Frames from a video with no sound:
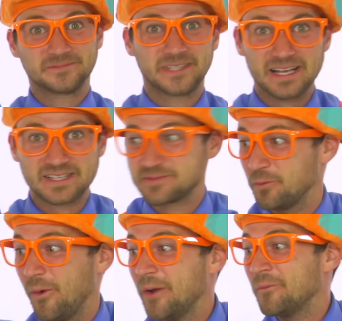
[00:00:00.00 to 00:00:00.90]
Guess
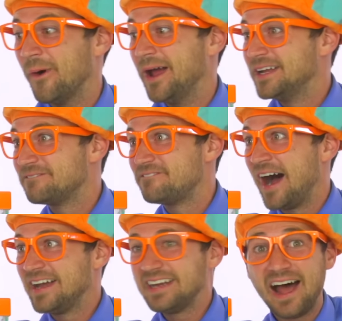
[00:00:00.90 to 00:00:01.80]
one way to
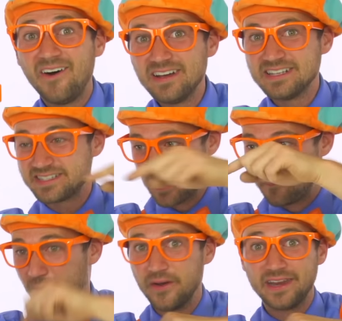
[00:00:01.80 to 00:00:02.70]
find out is to
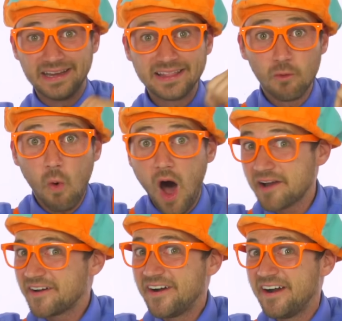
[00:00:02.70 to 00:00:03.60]
put it in the
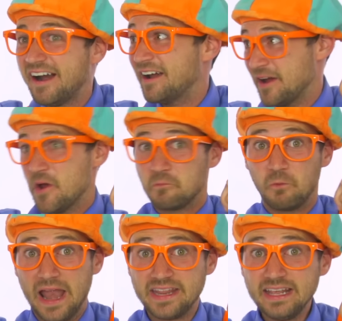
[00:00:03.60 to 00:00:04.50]
water.
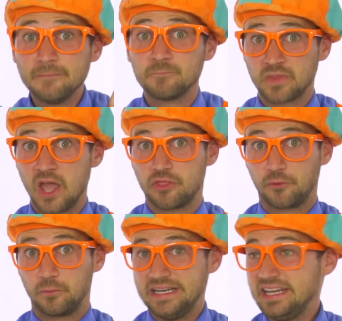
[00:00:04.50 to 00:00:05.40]
Ready?
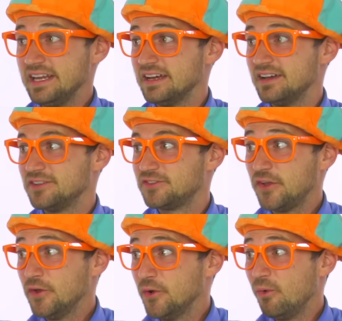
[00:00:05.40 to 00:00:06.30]
Three,
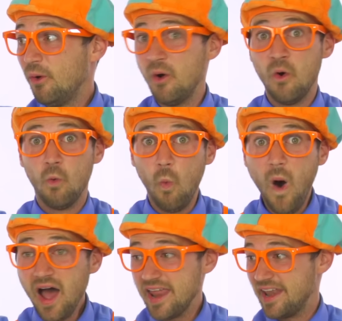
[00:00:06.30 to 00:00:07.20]
two,
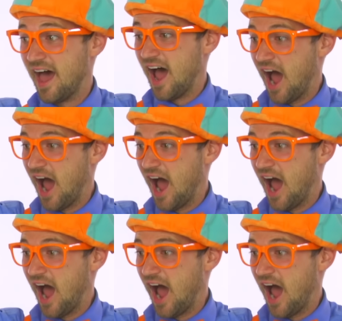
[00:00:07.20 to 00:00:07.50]
one.